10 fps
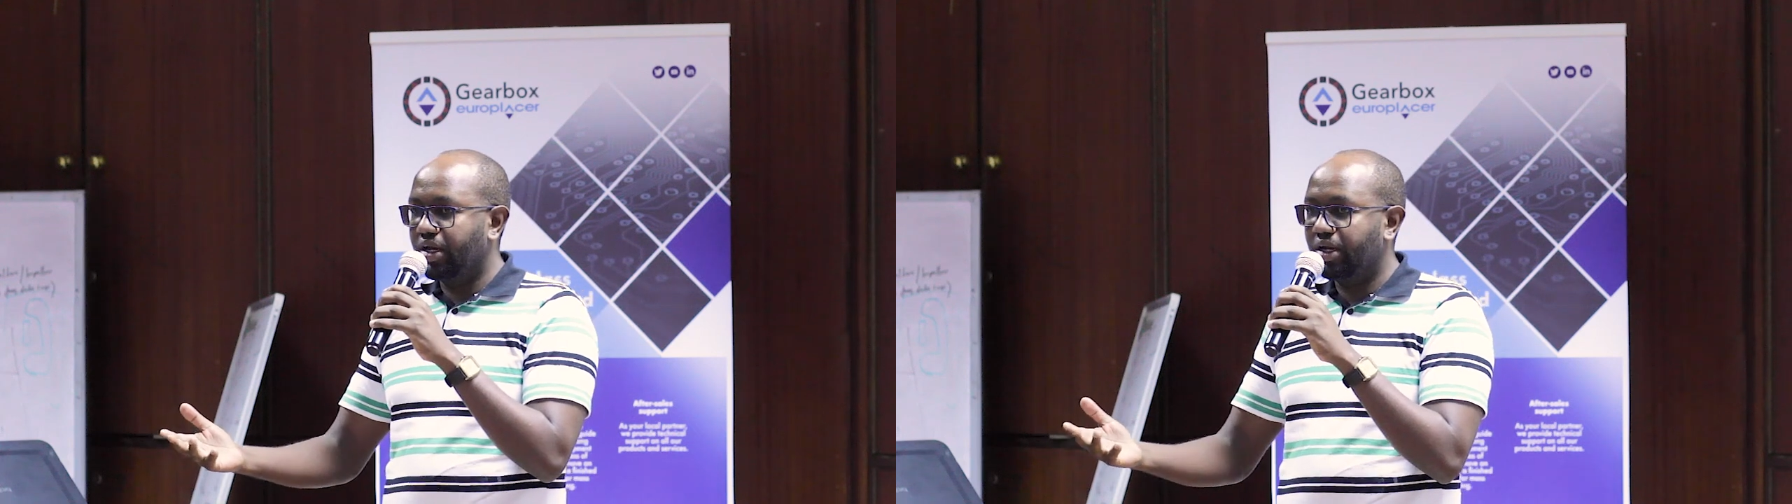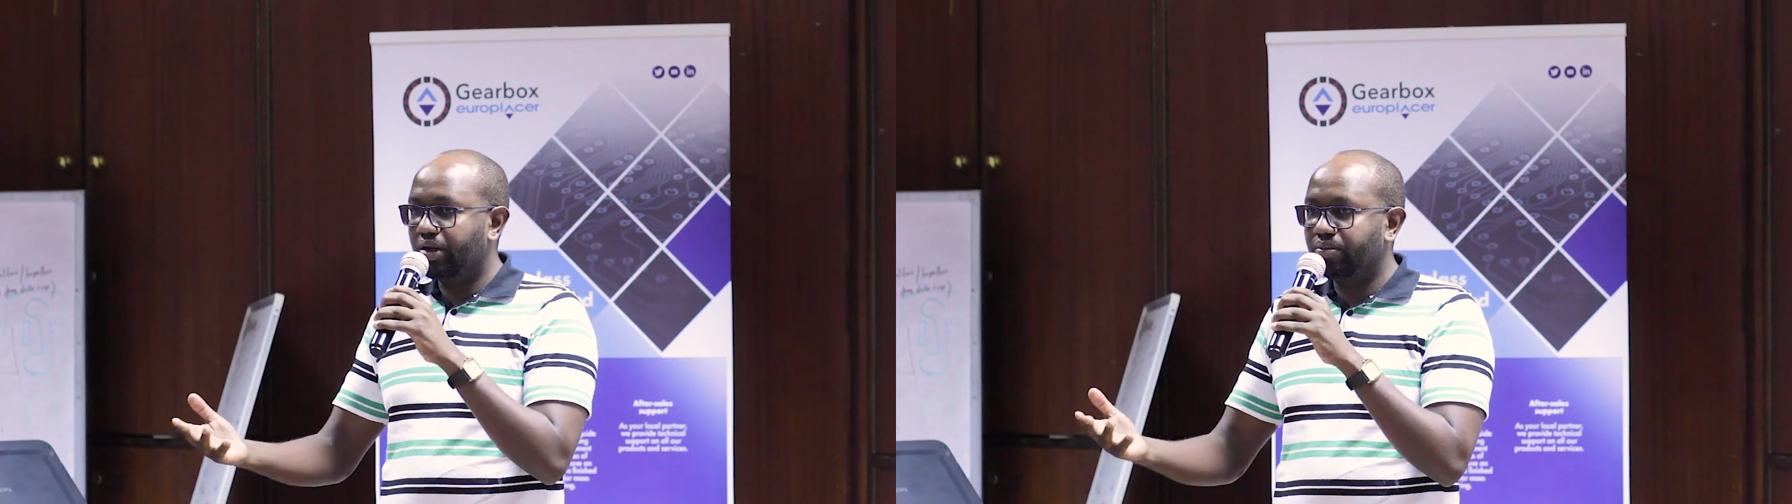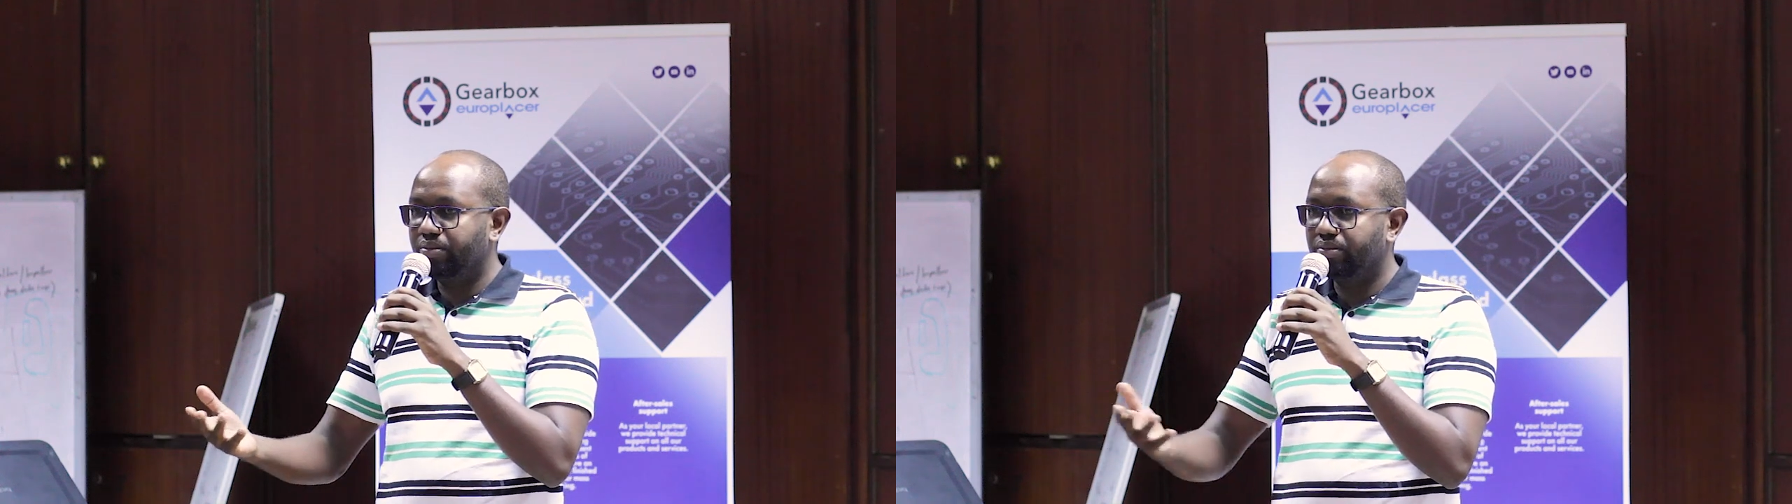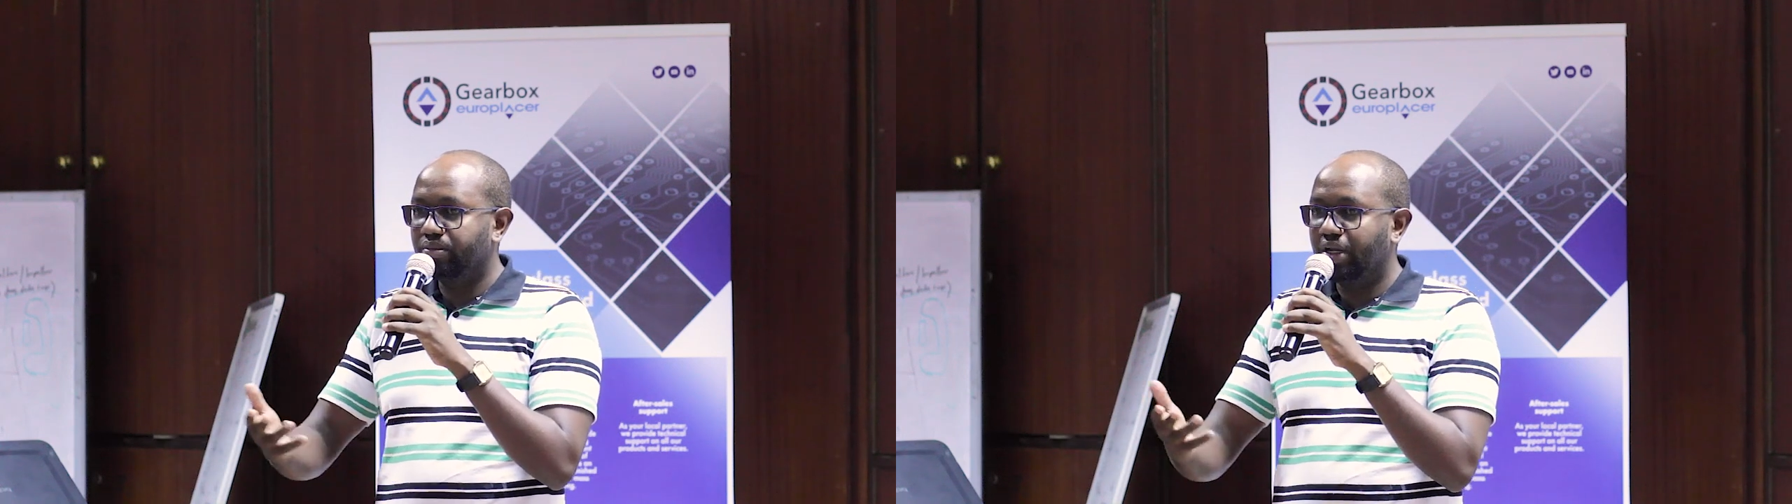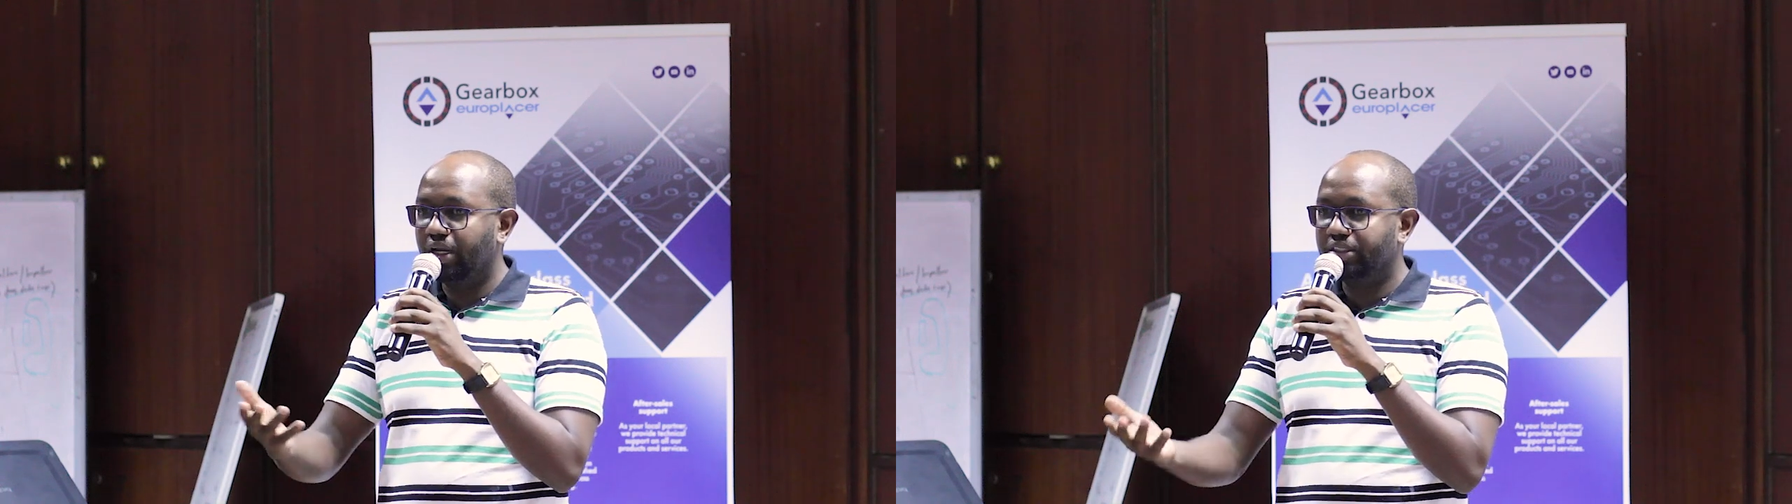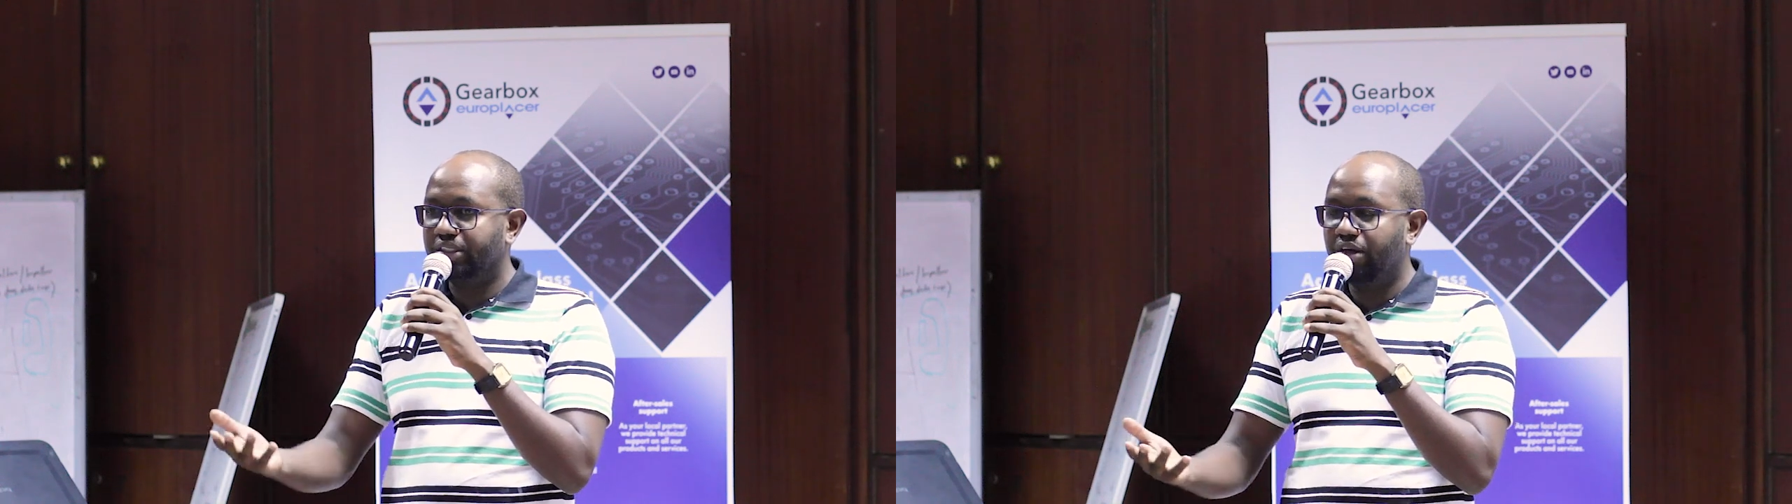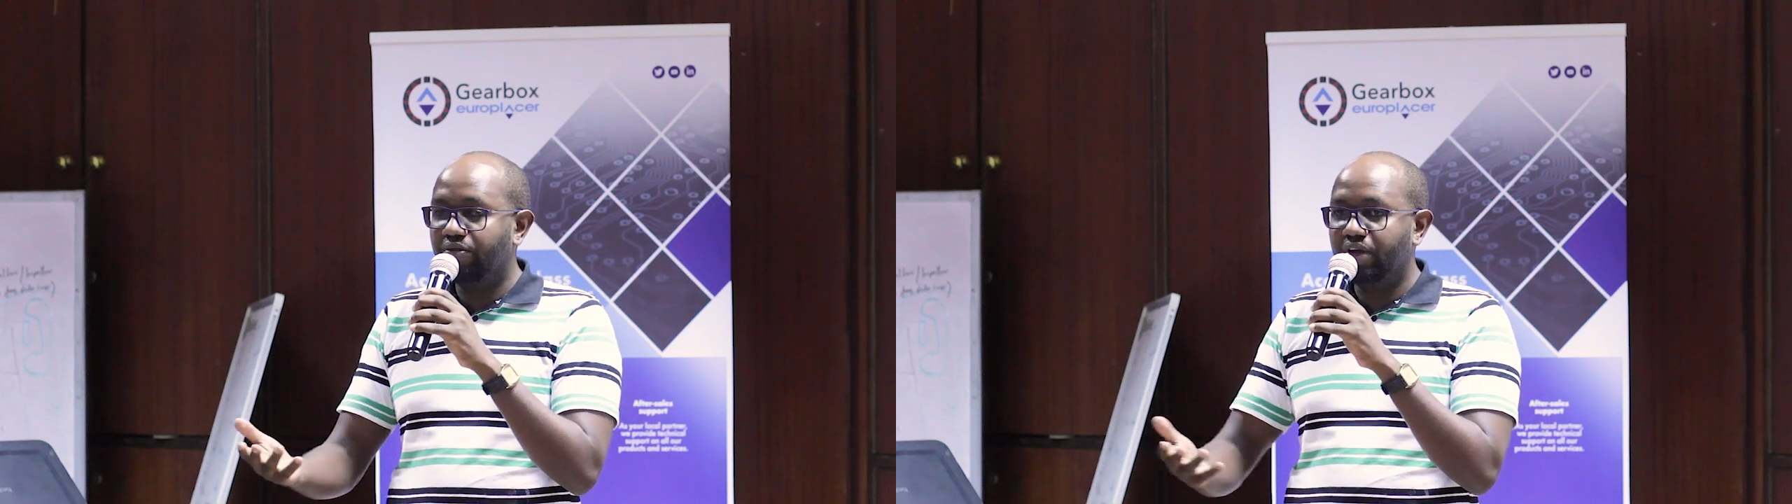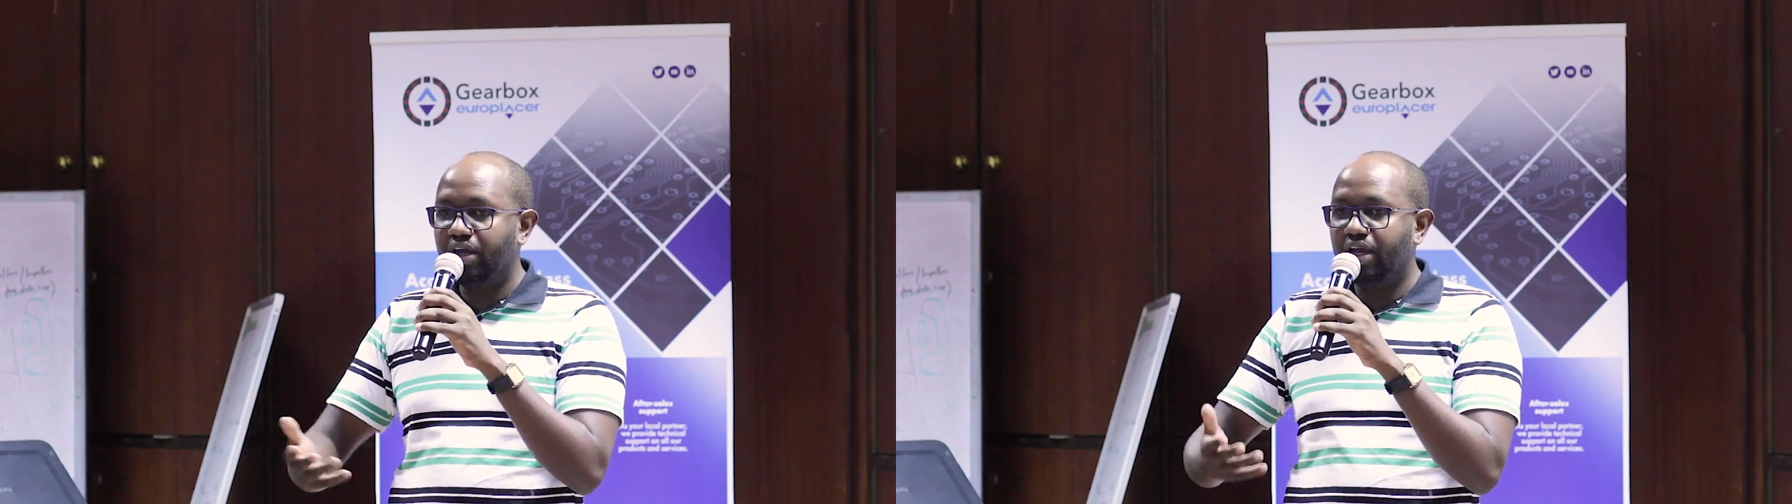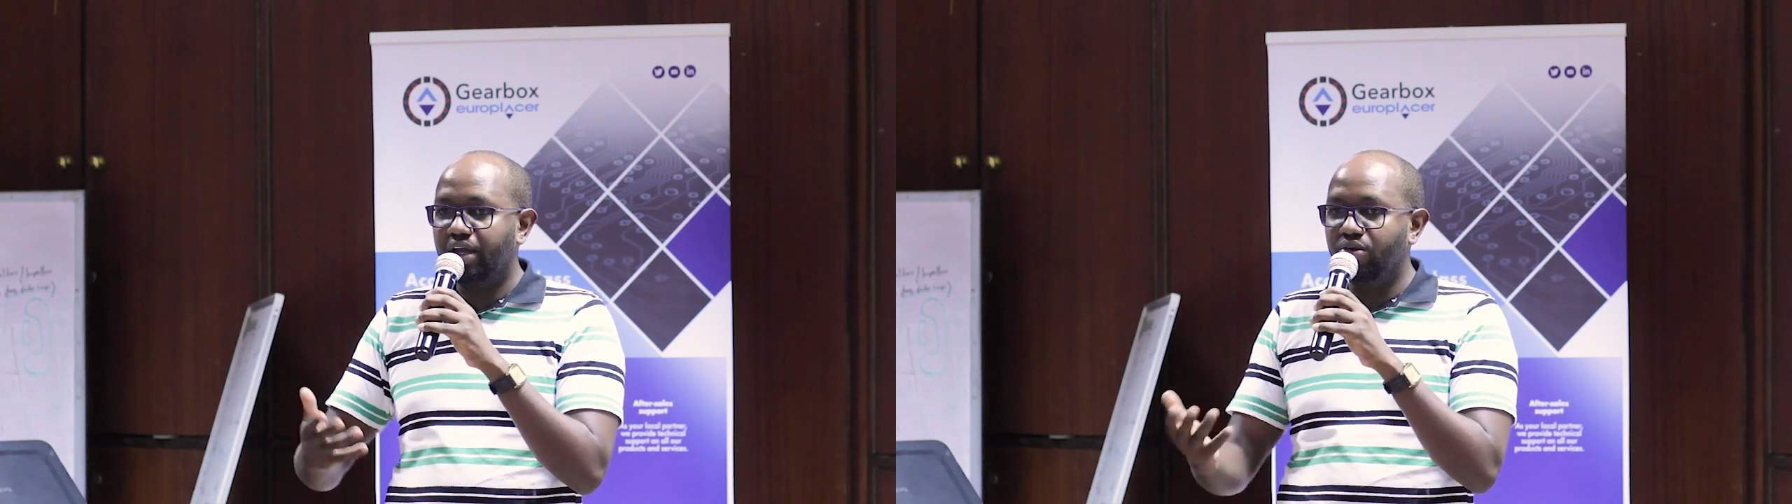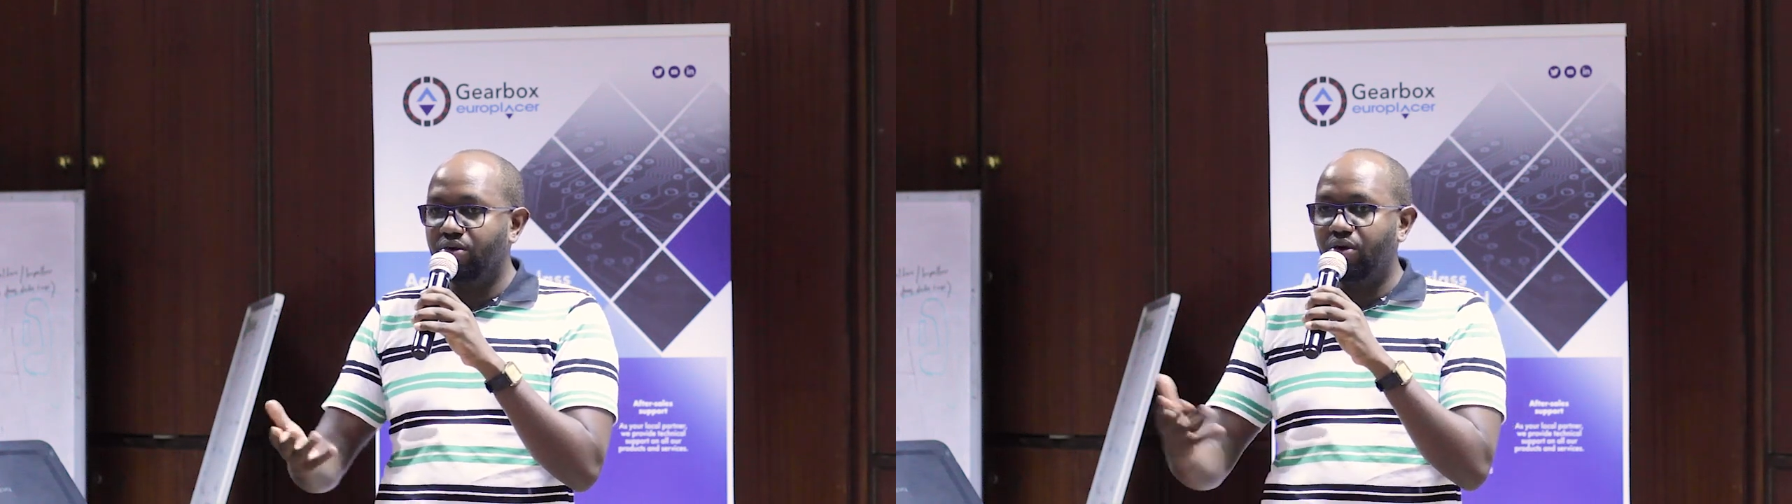a server.
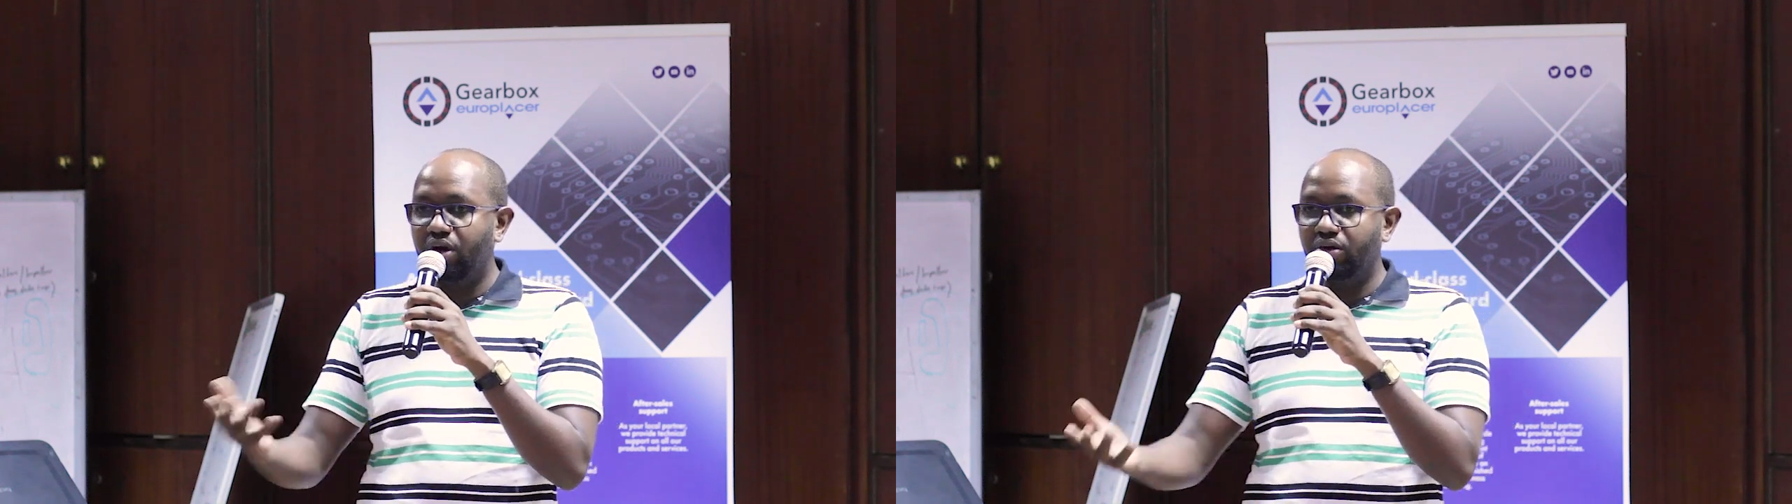I don't know